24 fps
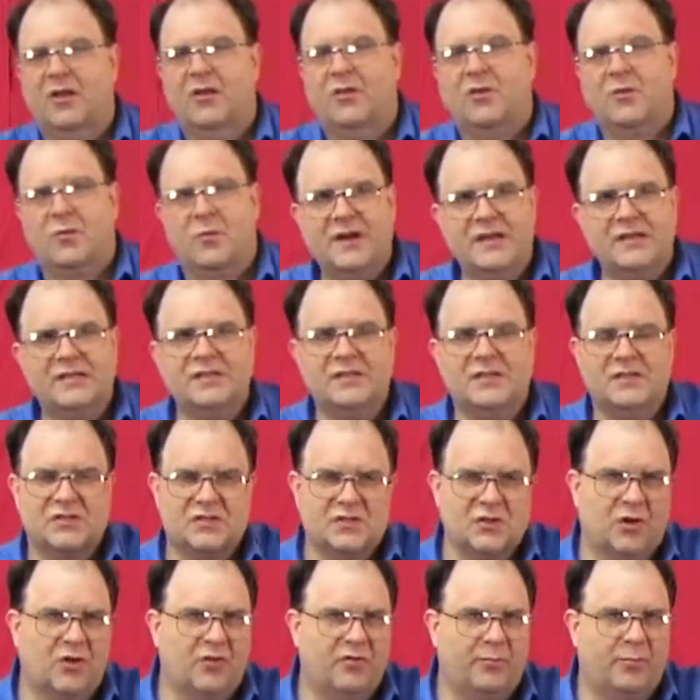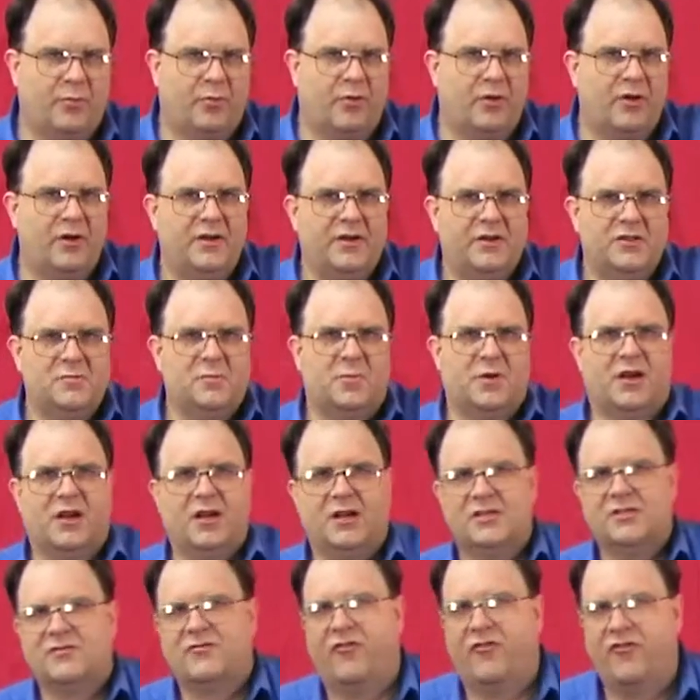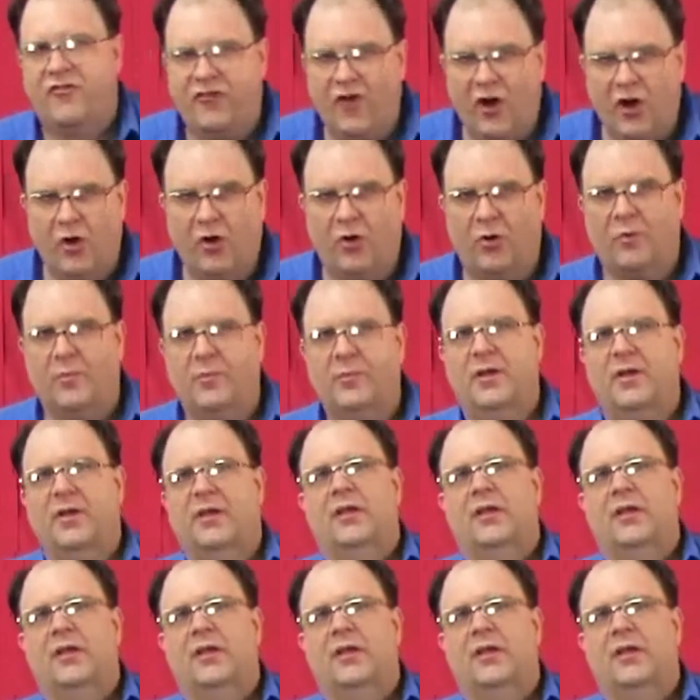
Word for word: The reason it's so important is because foam,